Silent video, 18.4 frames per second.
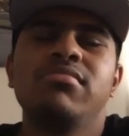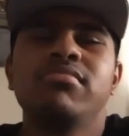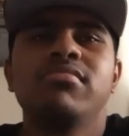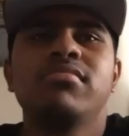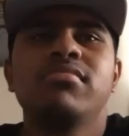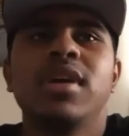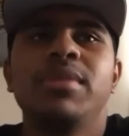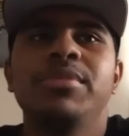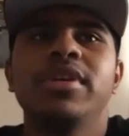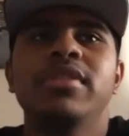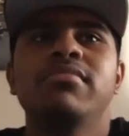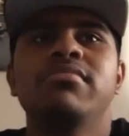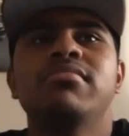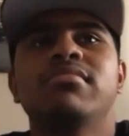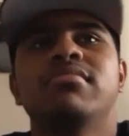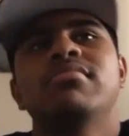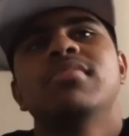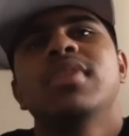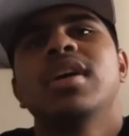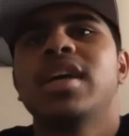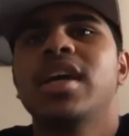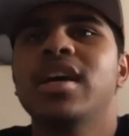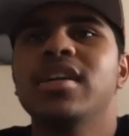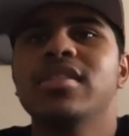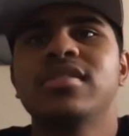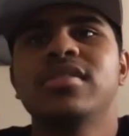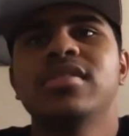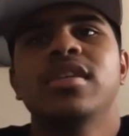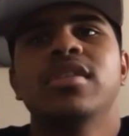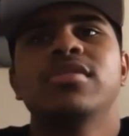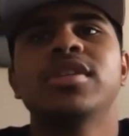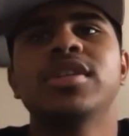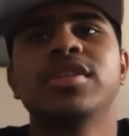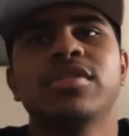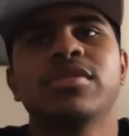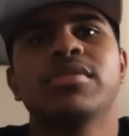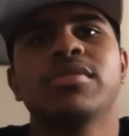I mean, I guess to
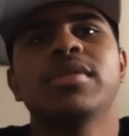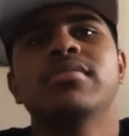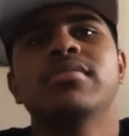each their own.